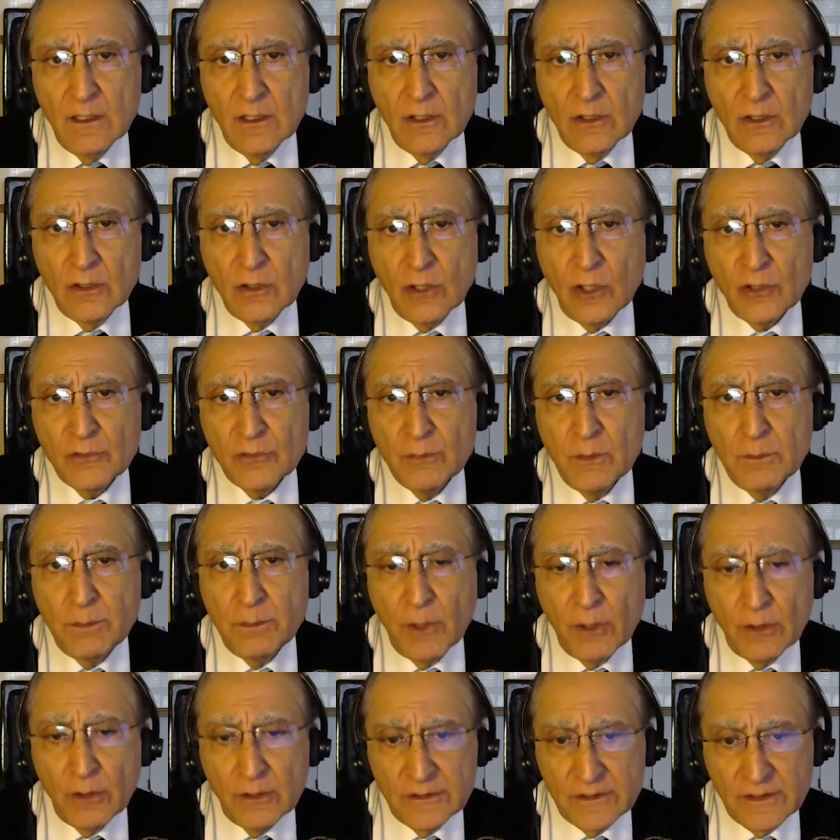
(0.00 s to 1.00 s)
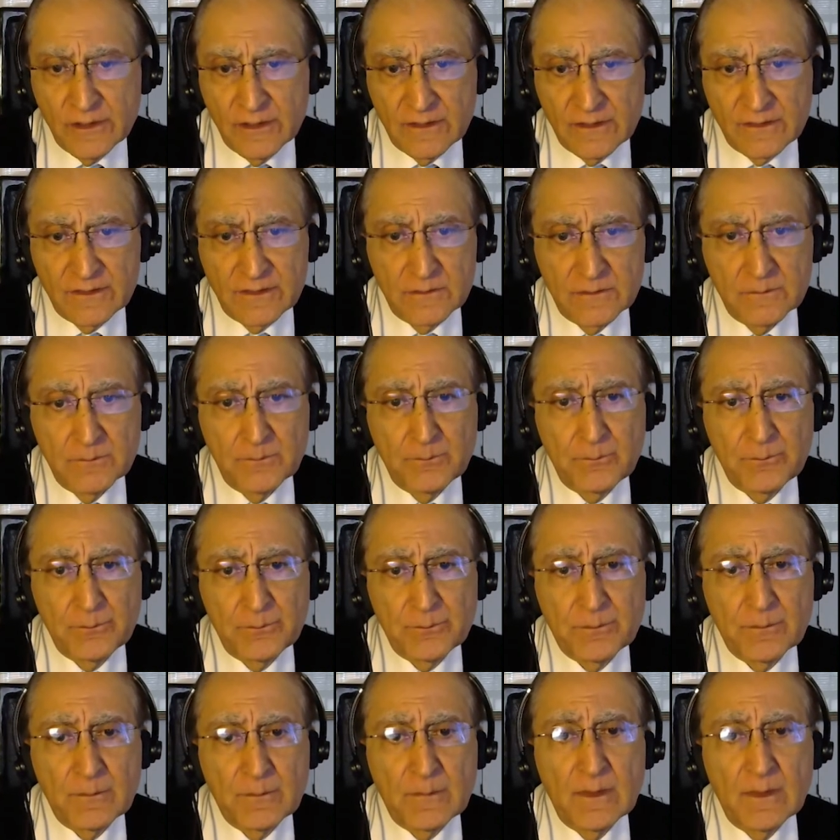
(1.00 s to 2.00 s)
Cosmopolitanism
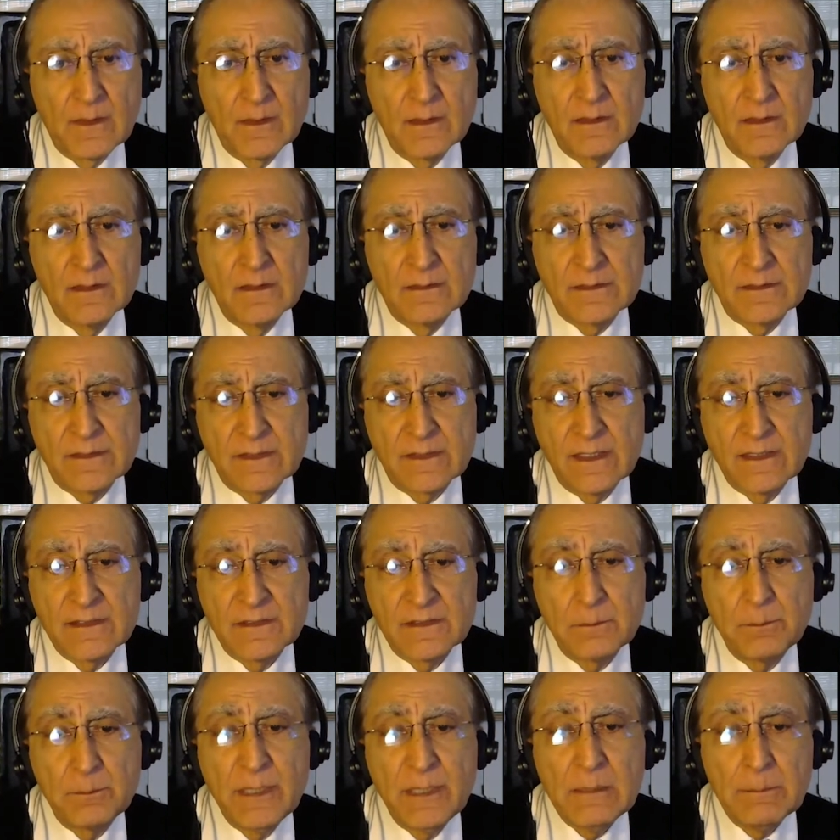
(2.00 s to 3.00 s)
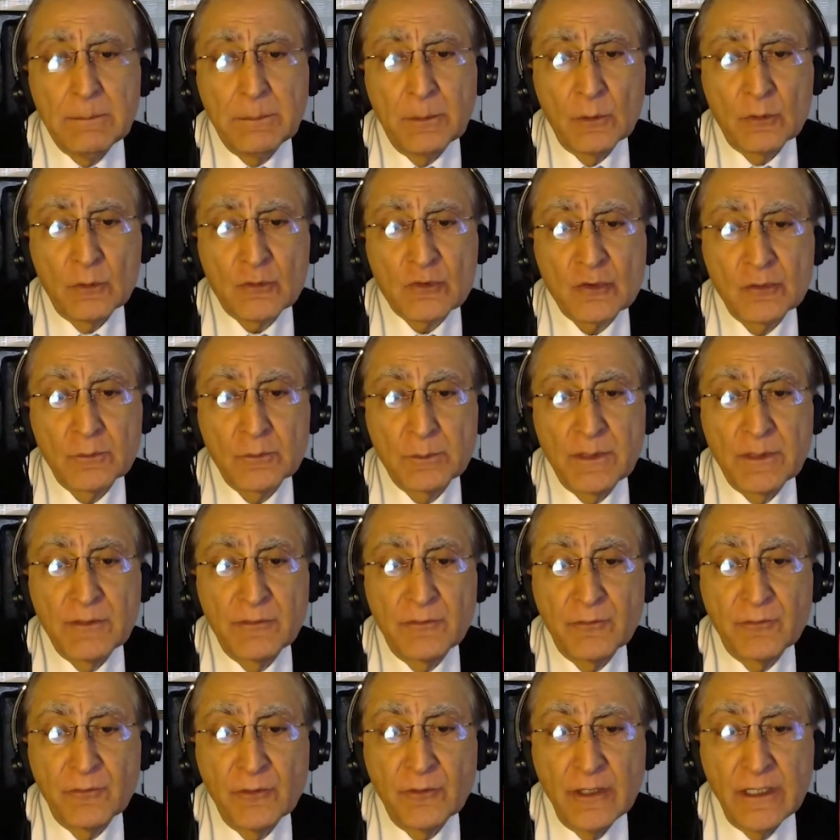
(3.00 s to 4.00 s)
says people should be
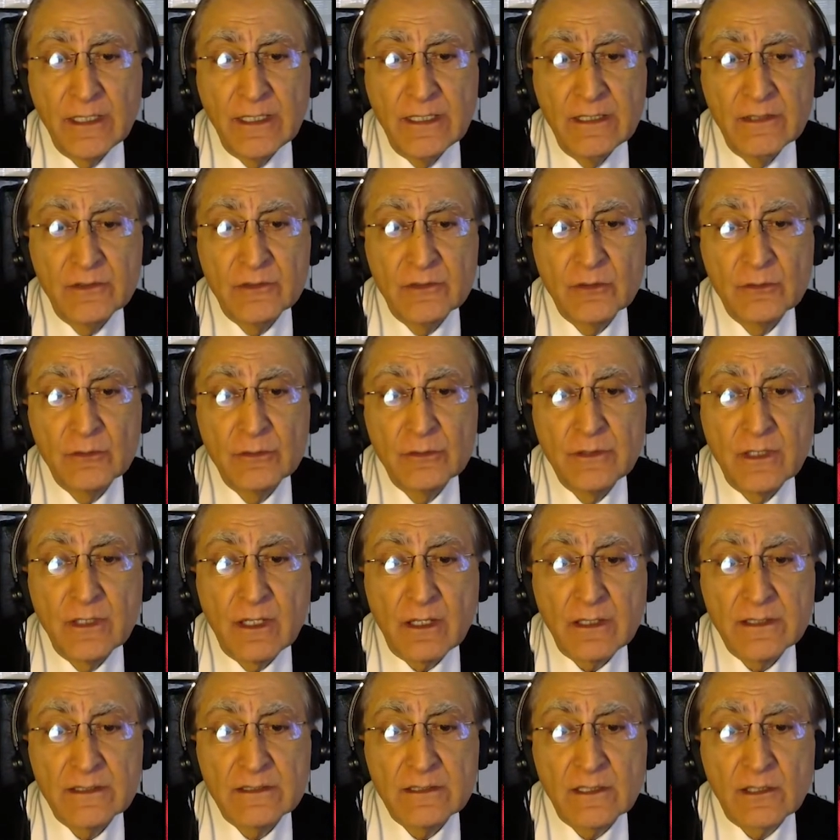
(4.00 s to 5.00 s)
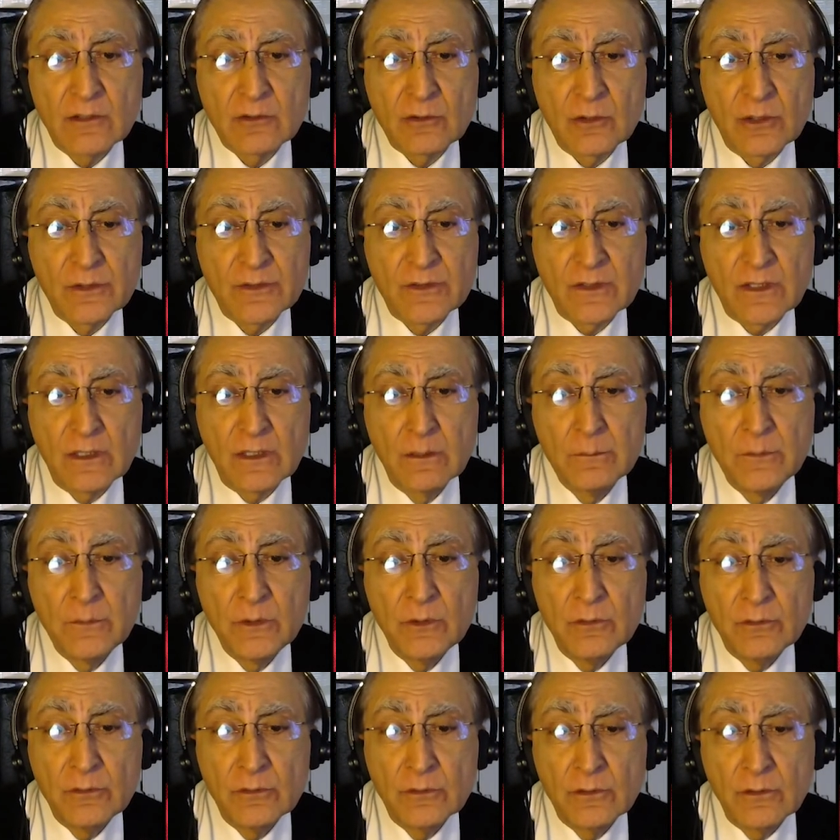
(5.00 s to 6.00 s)
free to unite across
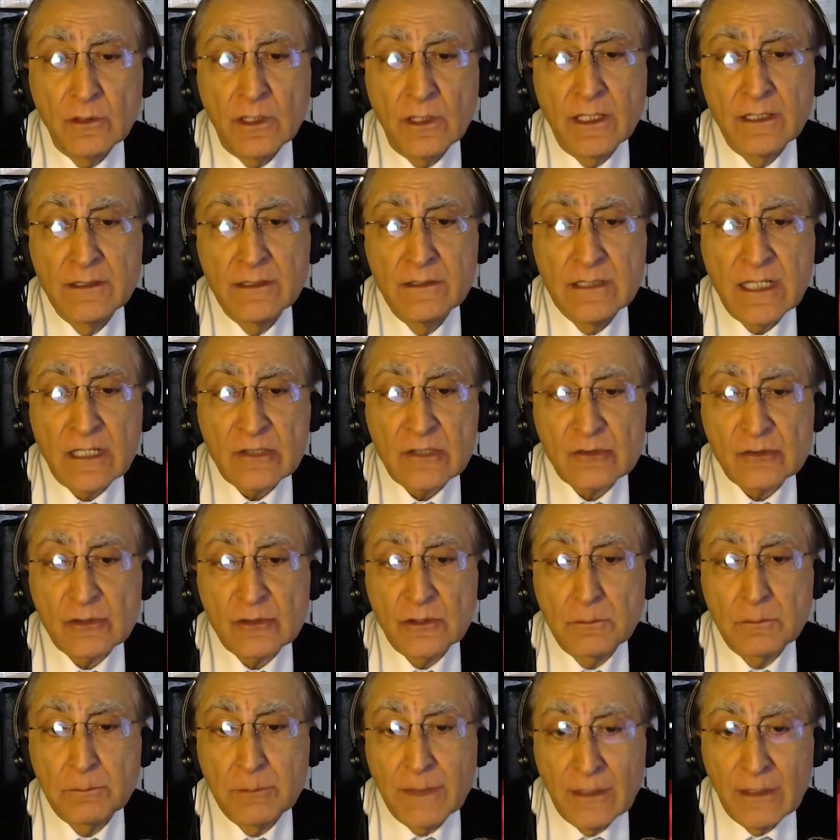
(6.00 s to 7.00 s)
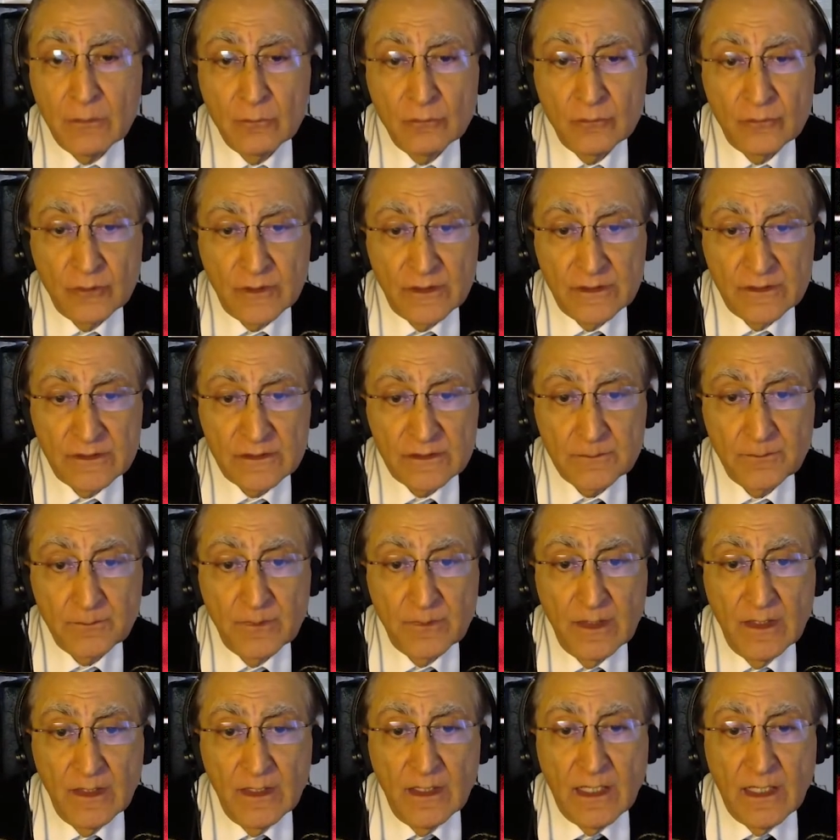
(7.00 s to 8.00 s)
communal and national boundaries
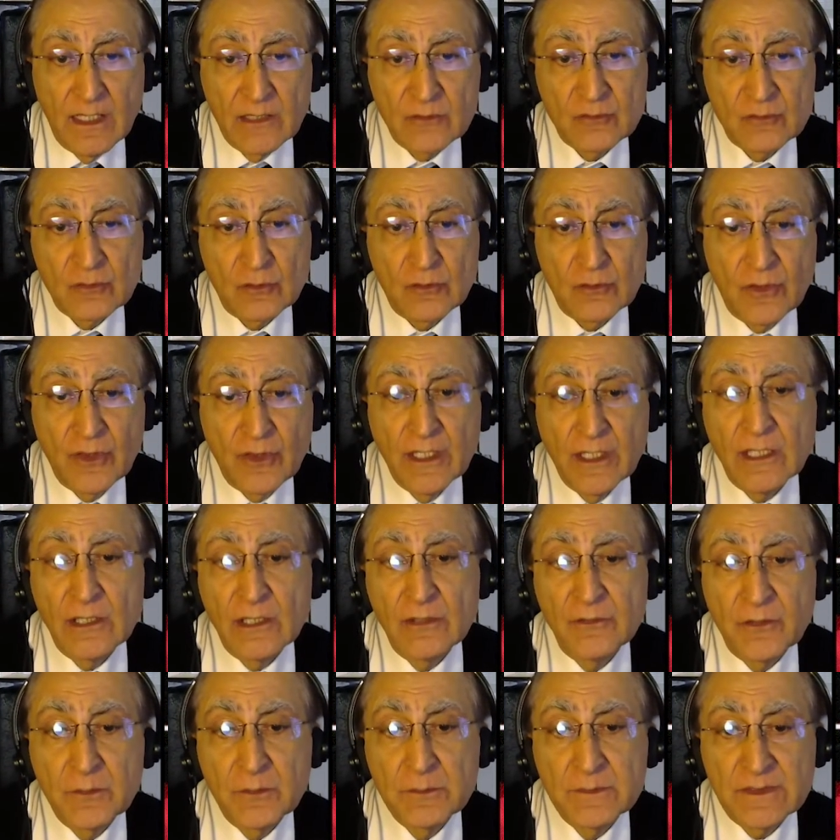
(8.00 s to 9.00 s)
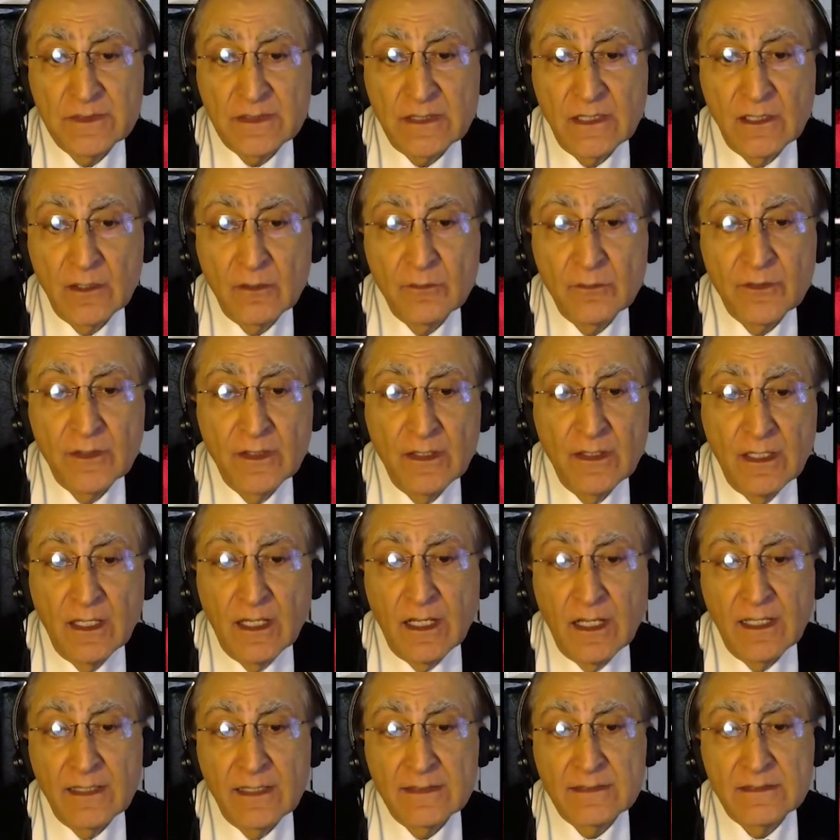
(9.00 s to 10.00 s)
and should think of themselves
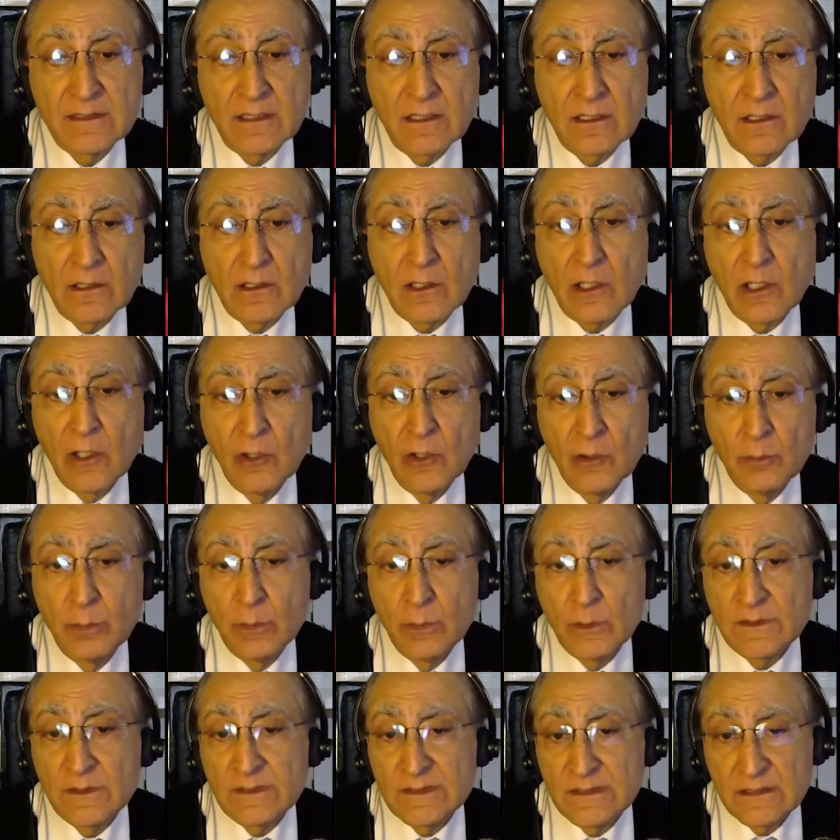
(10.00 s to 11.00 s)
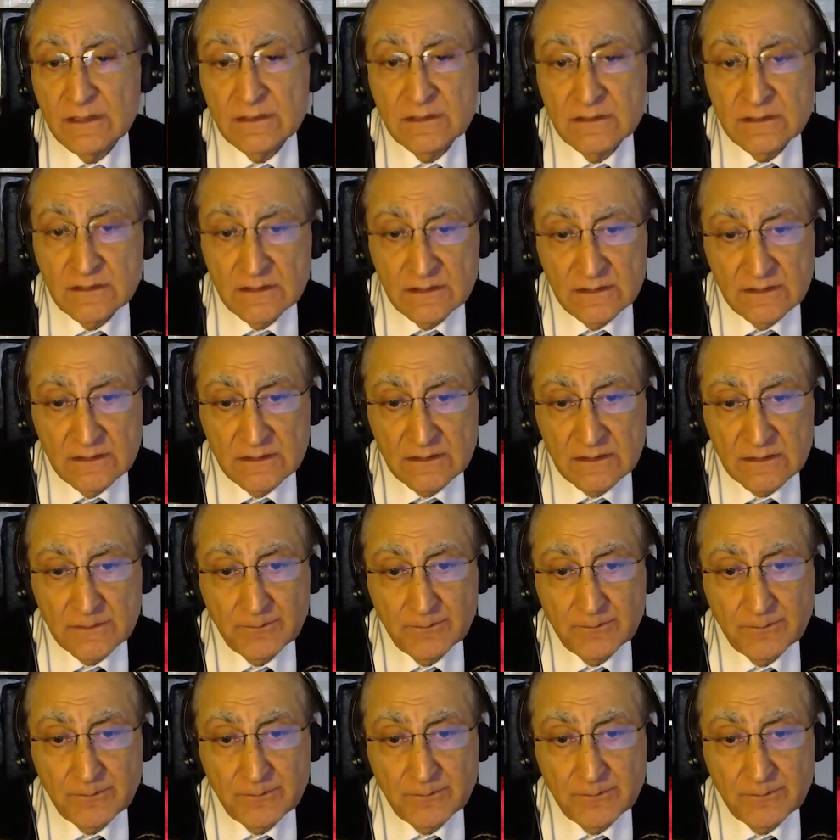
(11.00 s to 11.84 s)
as global citizens.